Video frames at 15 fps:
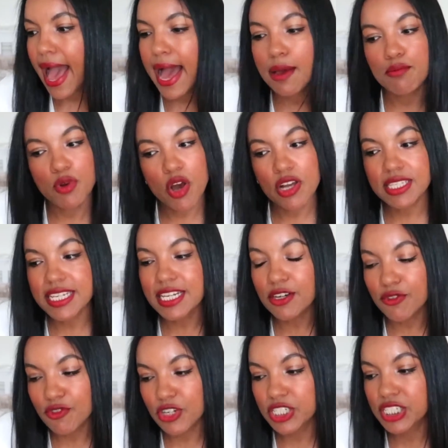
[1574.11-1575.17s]
I'm not
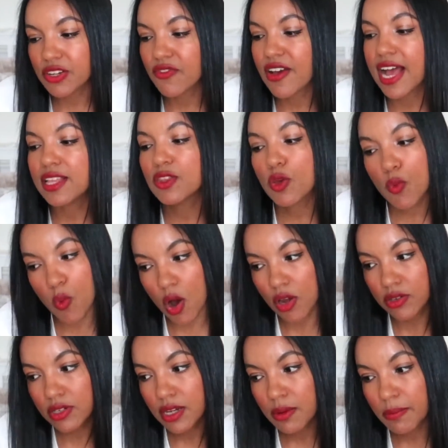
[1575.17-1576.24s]
in a rush to find the
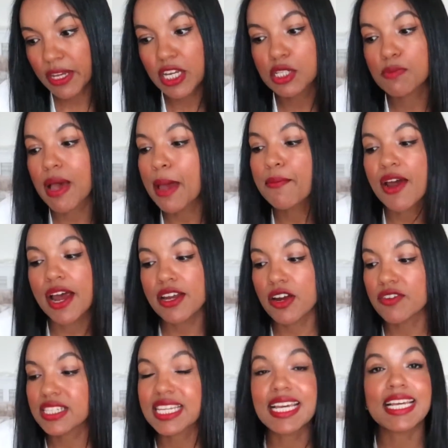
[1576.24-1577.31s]
one because my
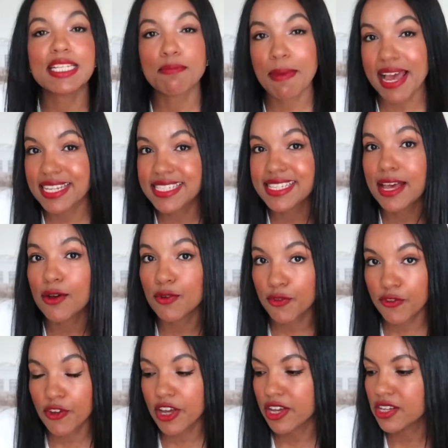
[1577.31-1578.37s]
priority is
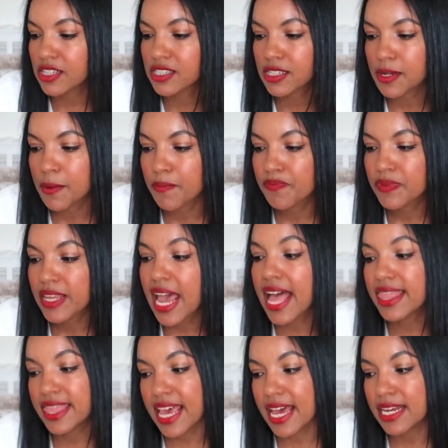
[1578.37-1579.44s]
myself first,
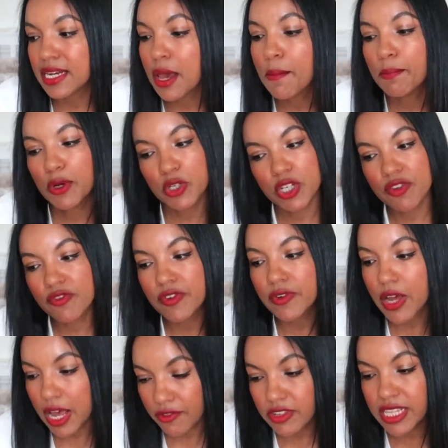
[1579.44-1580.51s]
and then building
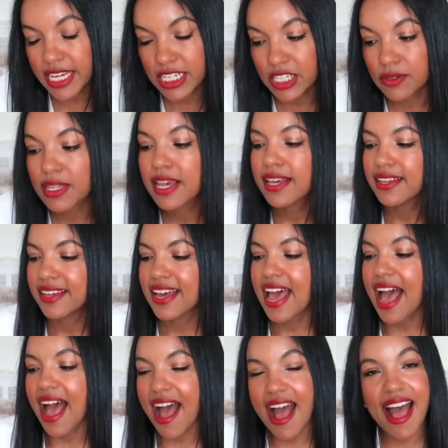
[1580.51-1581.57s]
a relation,
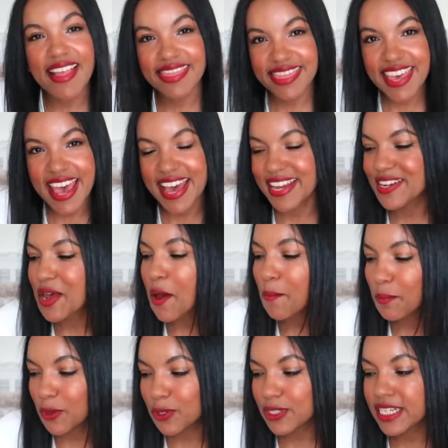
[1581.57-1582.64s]
and then
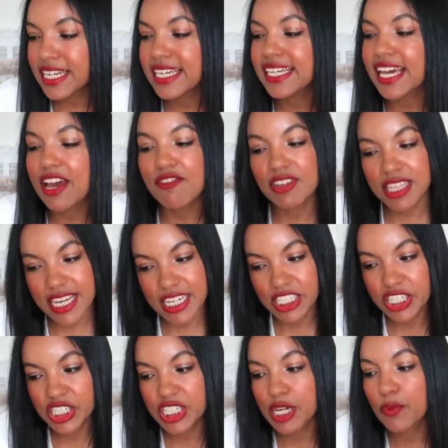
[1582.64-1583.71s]
building a
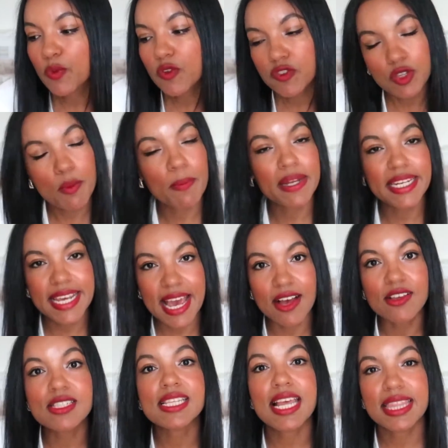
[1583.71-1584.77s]
relationship with somebody
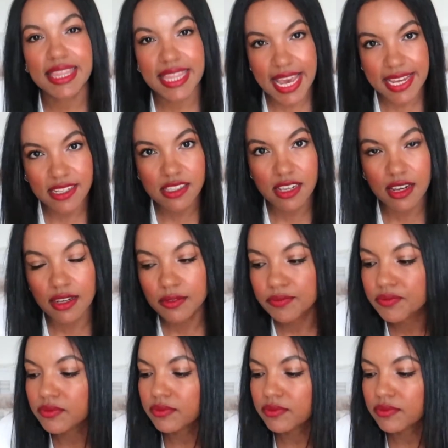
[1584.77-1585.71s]
else later.